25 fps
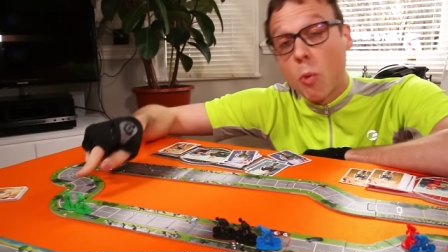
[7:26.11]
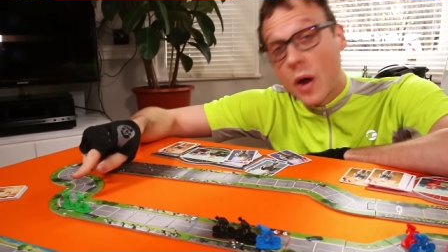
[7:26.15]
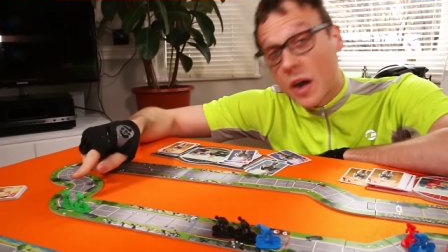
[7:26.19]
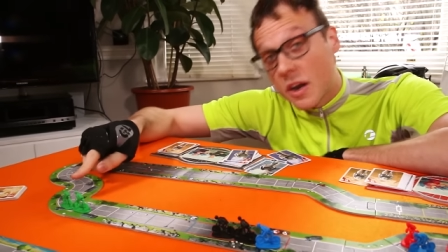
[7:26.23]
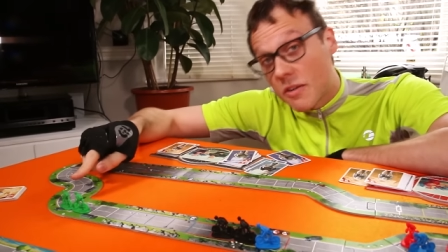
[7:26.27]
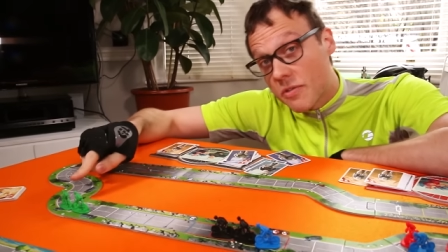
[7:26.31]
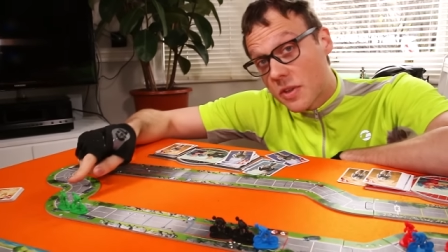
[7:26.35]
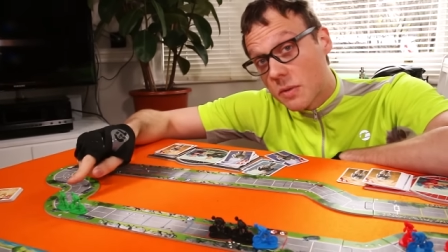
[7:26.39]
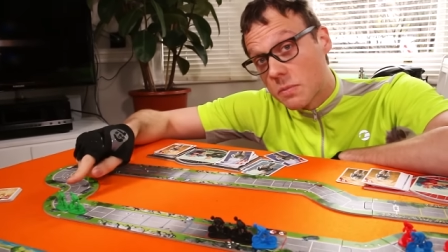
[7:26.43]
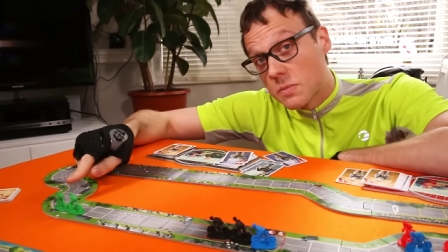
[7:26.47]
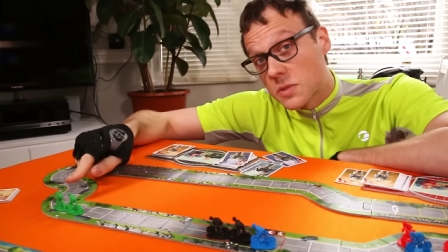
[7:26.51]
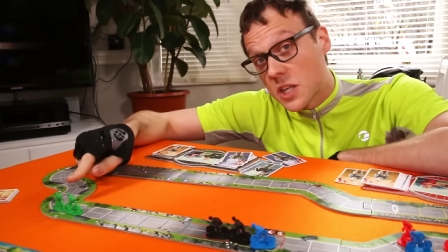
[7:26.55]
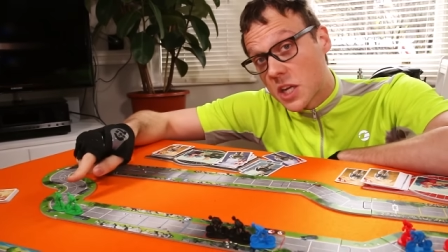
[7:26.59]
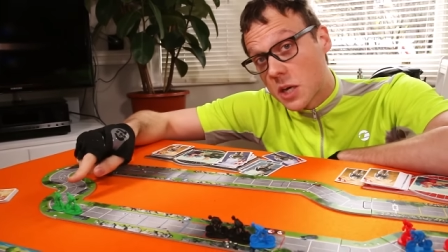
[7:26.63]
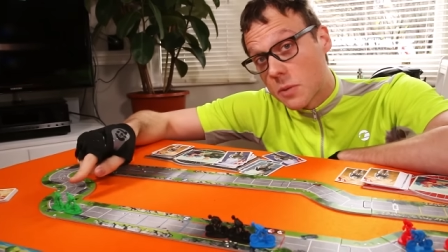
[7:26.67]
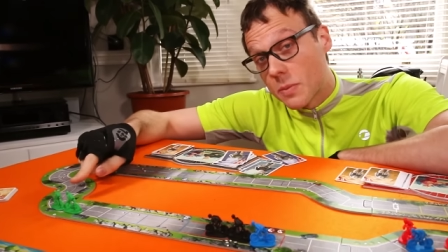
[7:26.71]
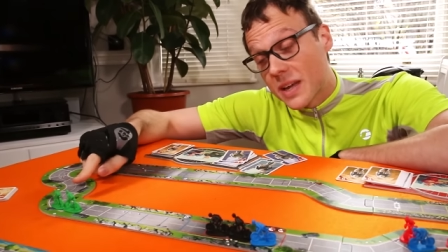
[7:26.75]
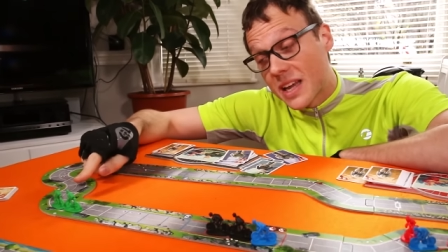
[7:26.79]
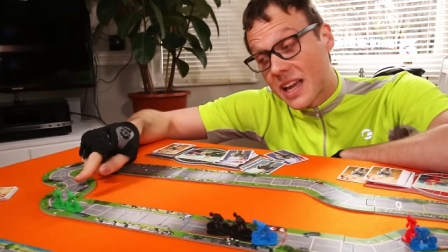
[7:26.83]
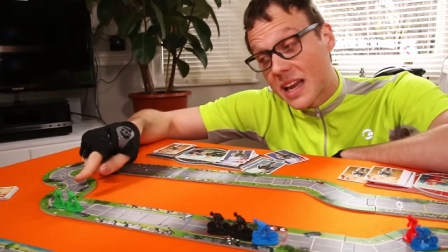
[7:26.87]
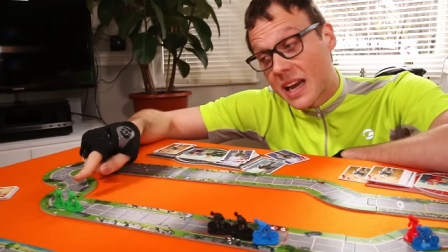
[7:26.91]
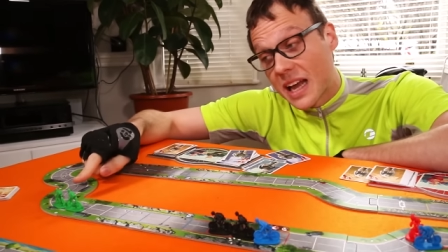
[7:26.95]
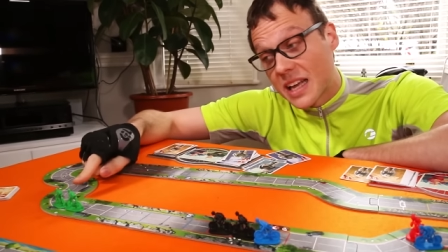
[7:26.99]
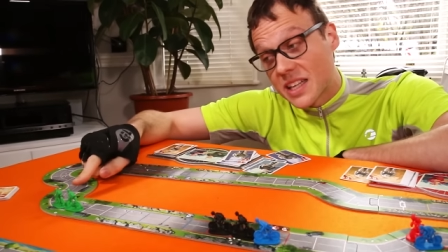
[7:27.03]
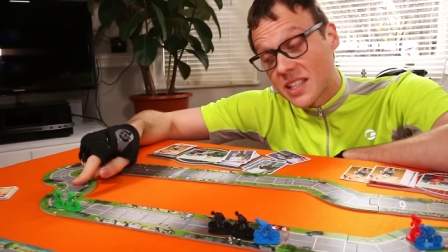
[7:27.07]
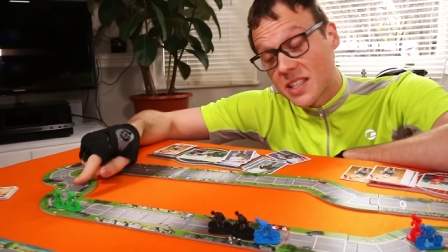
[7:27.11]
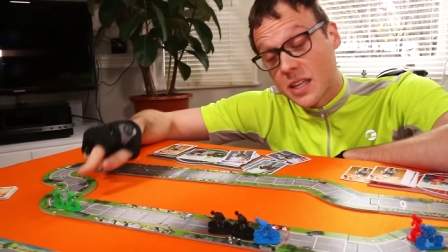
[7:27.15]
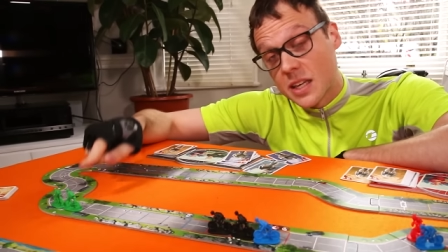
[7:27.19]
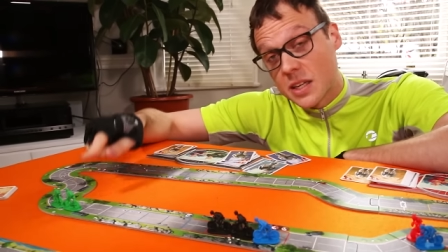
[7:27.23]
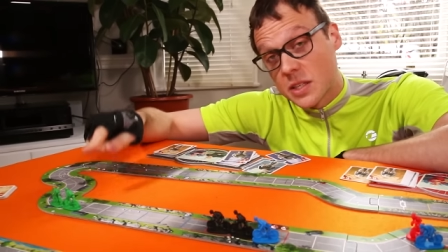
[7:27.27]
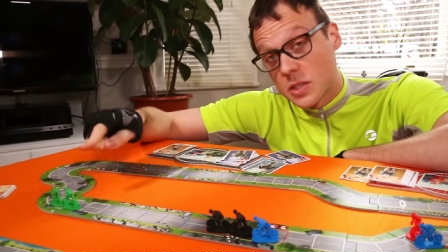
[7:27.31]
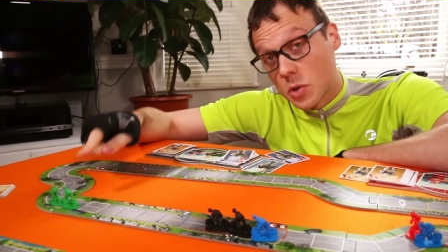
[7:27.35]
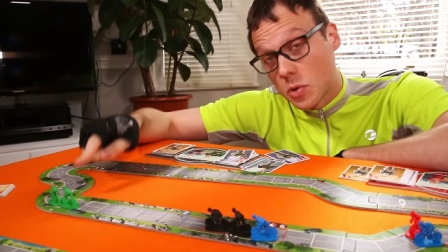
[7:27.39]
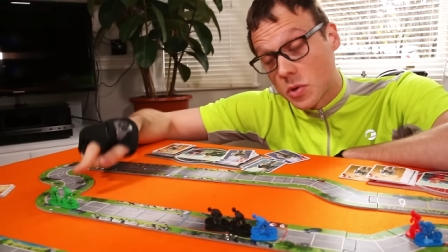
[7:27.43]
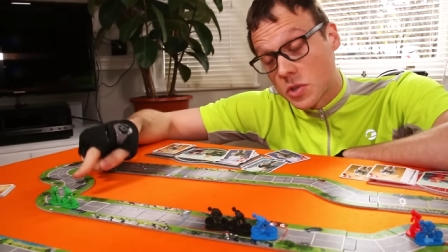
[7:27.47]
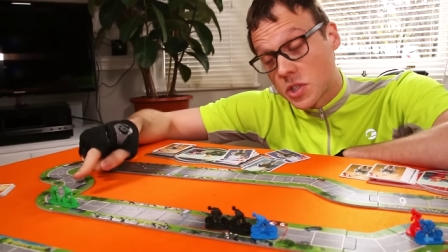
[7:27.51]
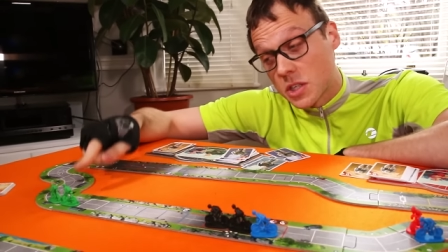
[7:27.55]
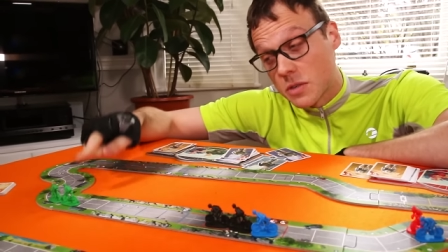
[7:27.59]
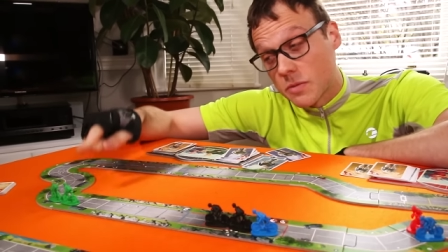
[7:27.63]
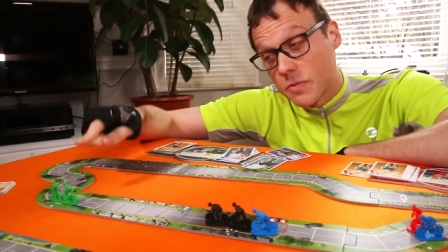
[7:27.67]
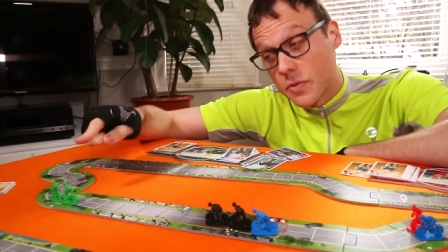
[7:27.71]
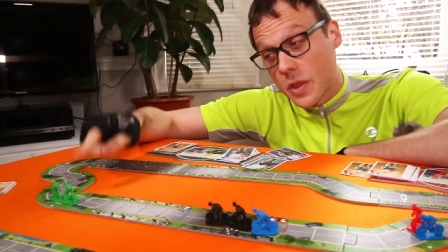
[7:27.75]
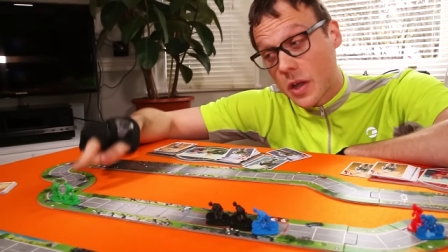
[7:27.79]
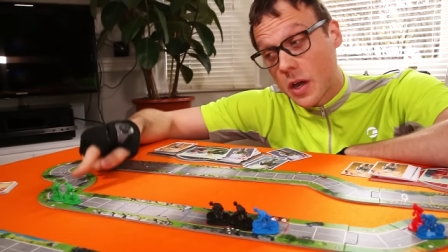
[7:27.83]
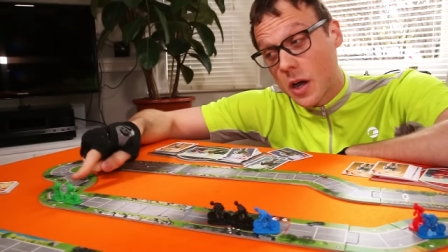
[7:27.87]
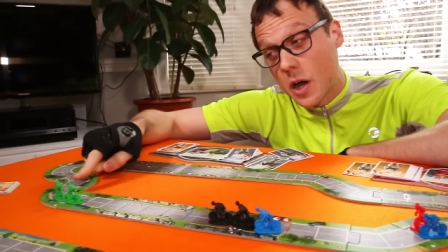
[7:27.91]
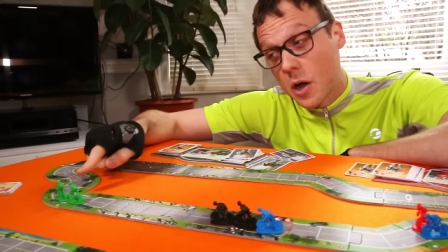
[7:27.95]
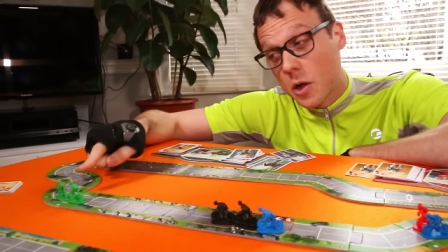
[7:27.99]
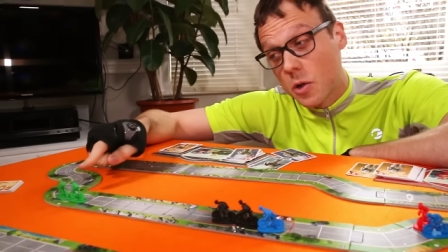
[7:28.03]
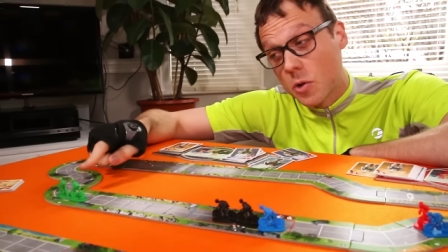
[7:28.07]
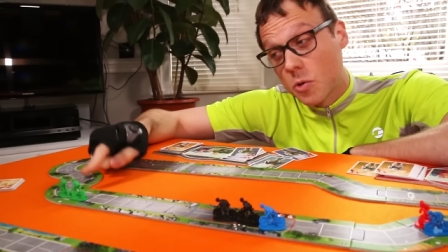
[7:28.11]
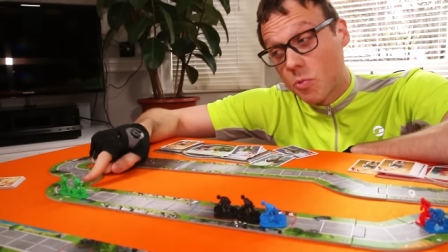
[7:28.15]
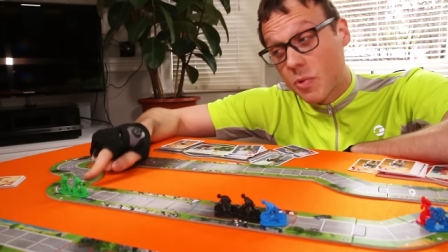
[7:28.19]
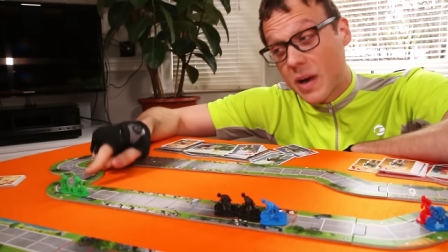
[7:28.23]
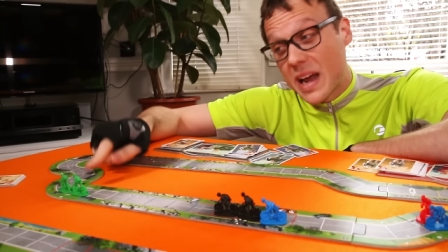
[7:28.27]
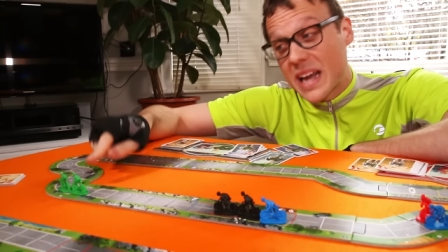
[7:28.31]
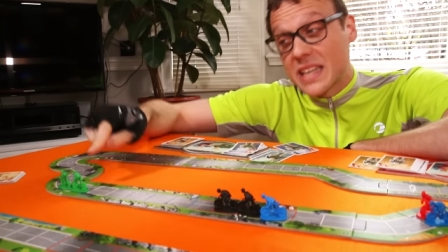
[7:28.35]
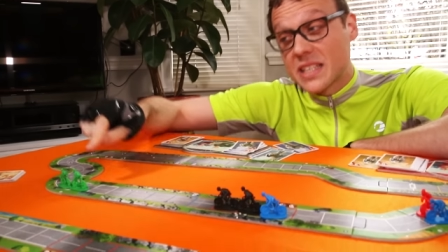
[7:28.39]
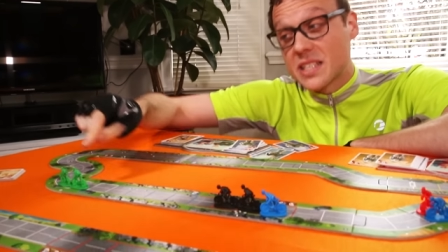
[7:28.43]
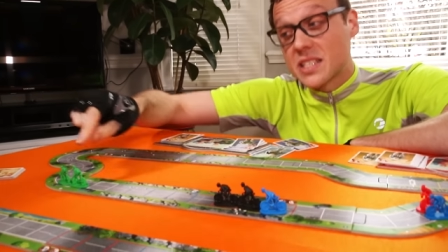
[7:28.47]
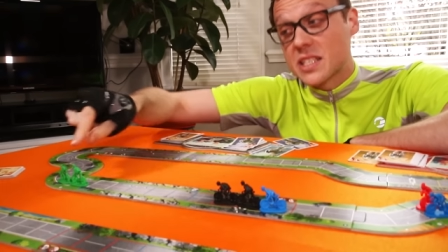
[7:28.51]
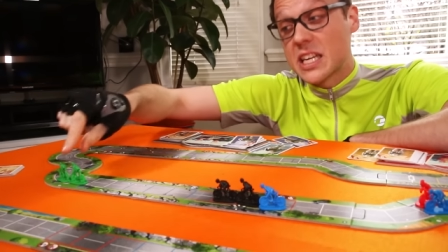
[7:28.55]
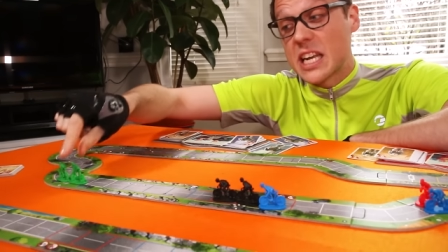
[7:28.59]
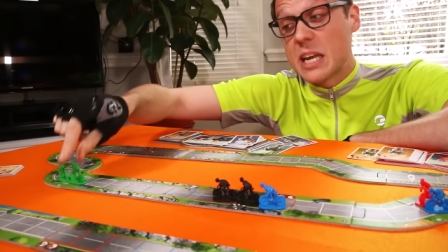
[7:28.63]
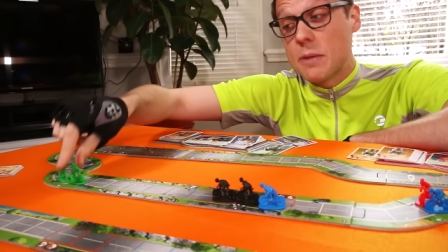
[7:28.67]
one of them is going to be collecting exhaustion for the whole race,